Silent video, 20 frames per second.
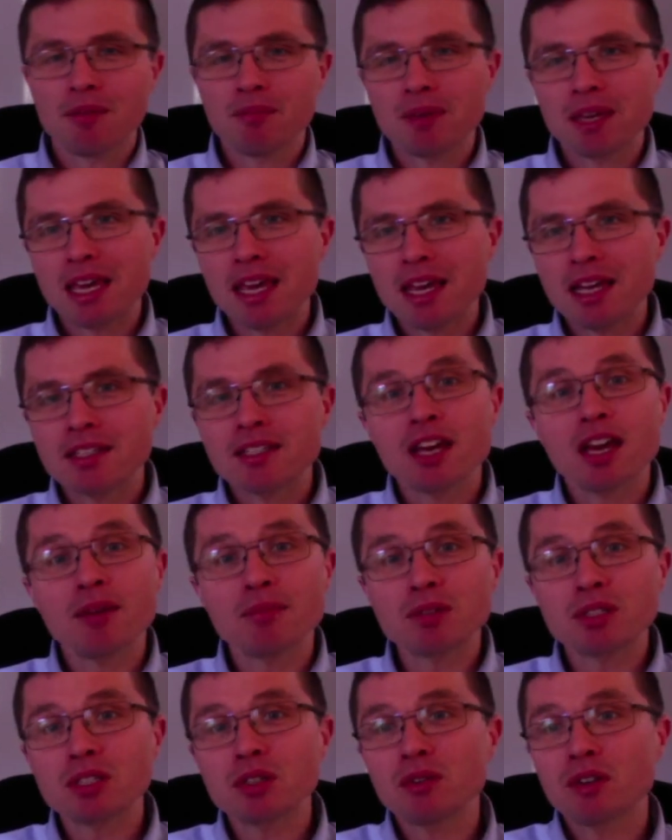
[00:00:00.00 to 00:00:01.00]
He
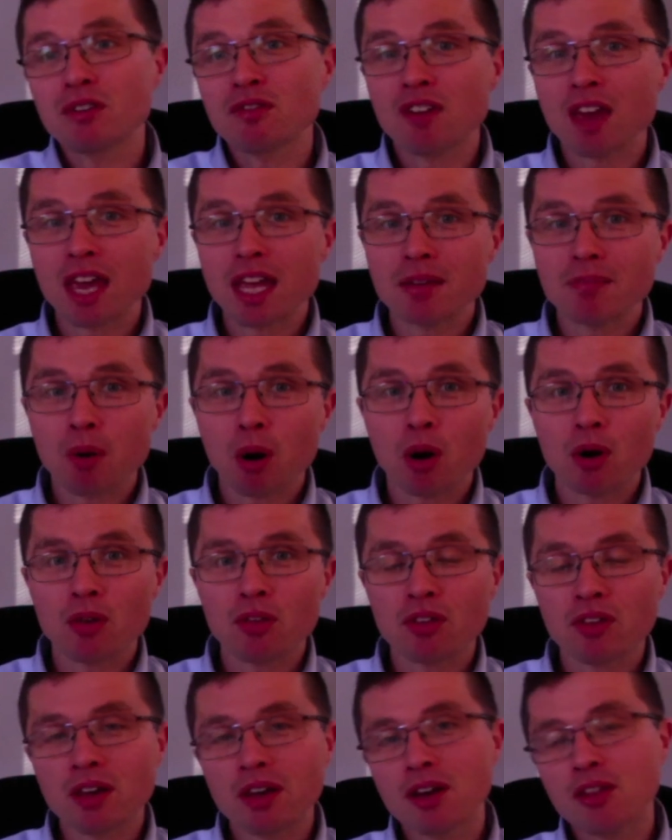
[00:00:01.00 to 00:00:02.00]
attempts to invade
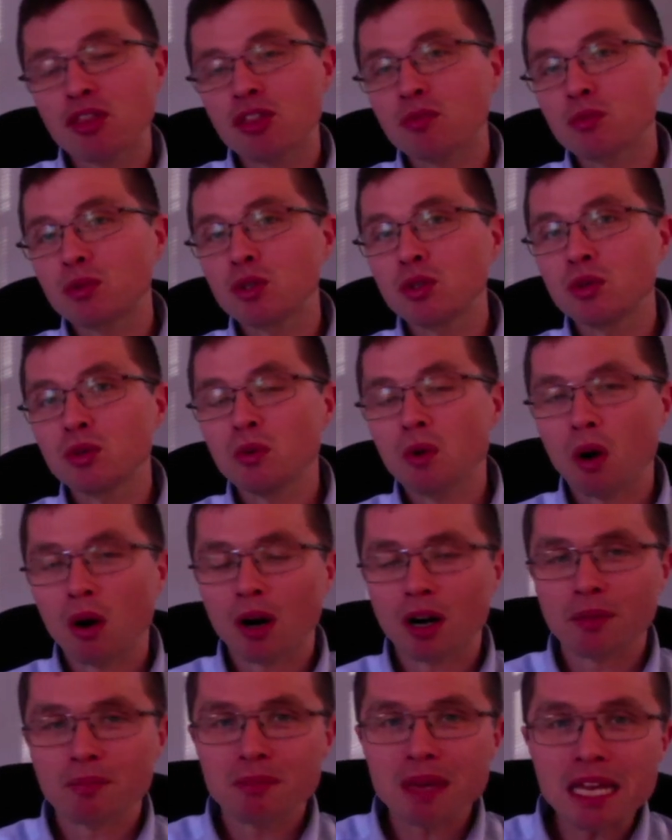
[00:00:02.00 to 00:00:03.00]
Parthia through
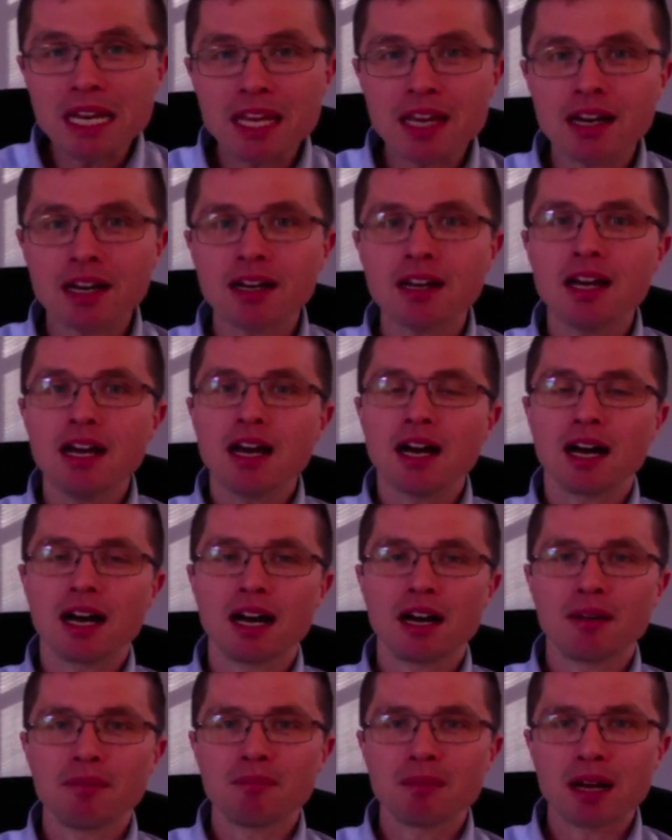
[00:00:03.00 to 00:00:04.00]
Armenia.
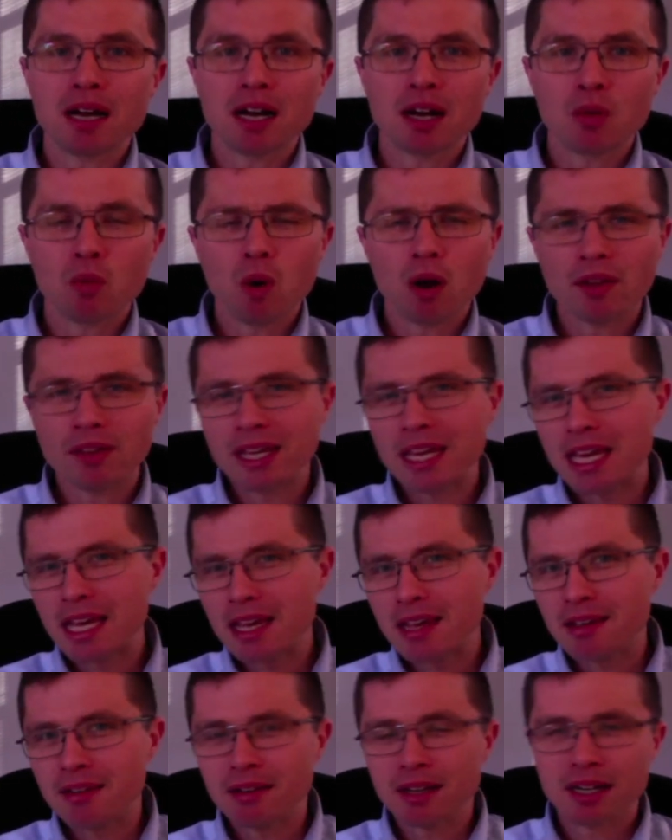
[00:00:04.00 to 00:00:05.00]
While
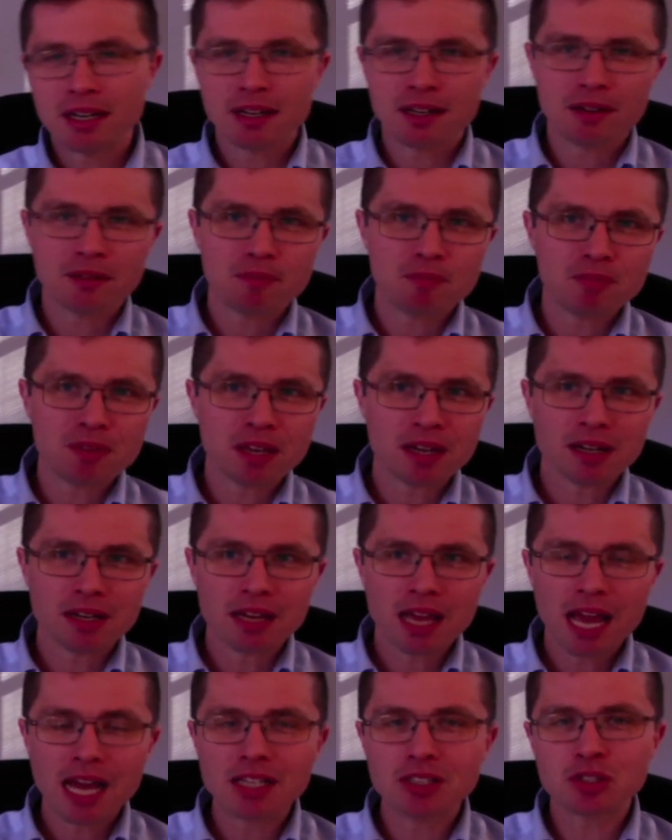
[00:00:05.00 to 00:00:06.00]
he
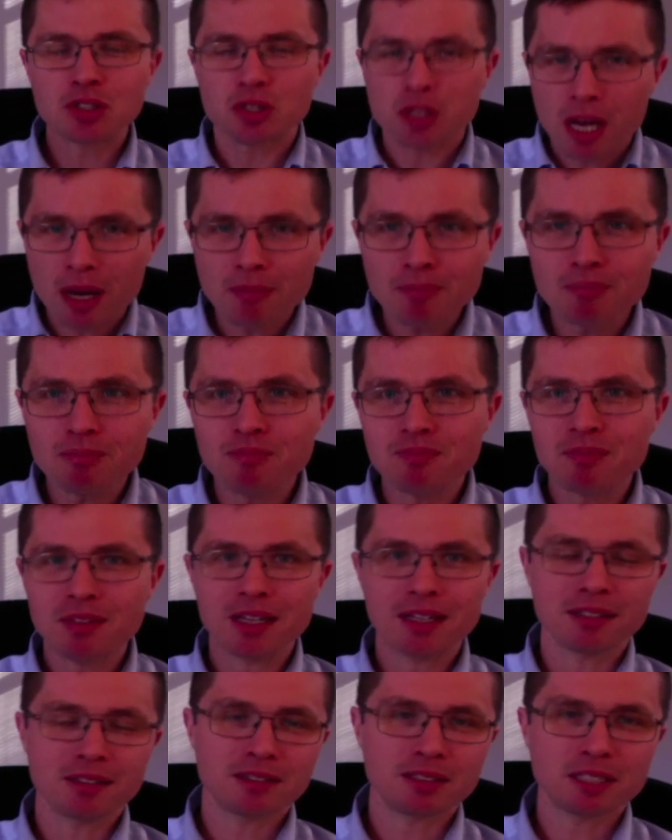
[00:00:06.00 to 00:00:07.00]
has some
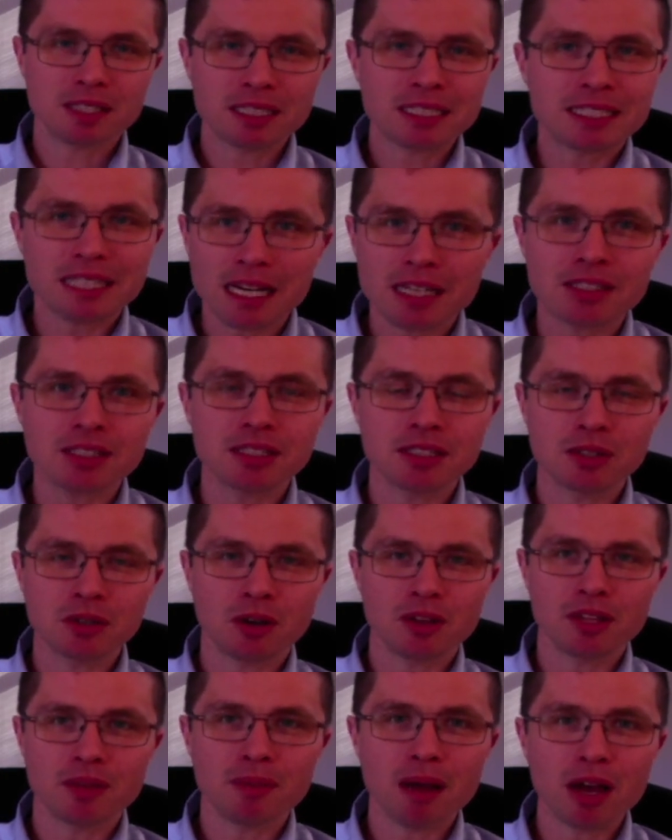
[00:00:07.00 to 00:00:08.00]
successes
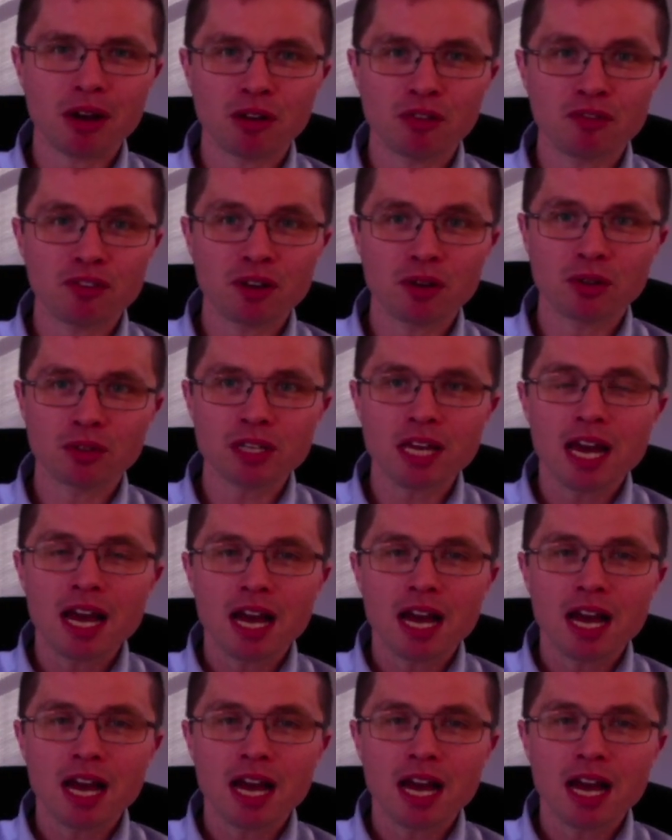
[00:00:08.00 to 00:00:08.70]
on the battlefield,